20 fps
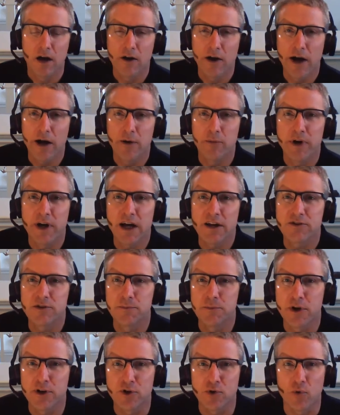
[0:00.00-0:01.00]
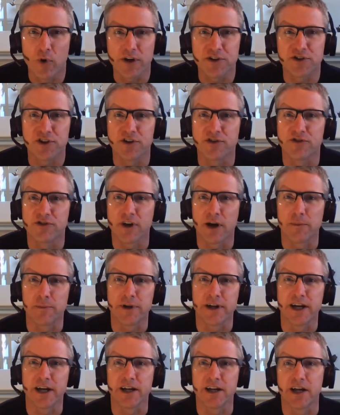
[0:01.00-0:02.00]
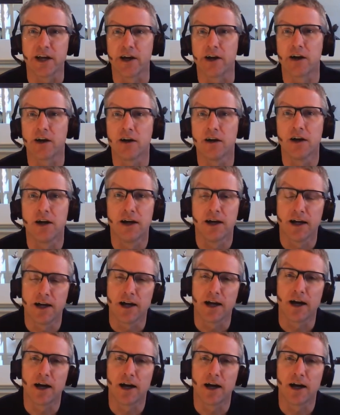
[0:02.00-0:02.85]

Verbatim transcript: All right, we've got some good questions coming in here.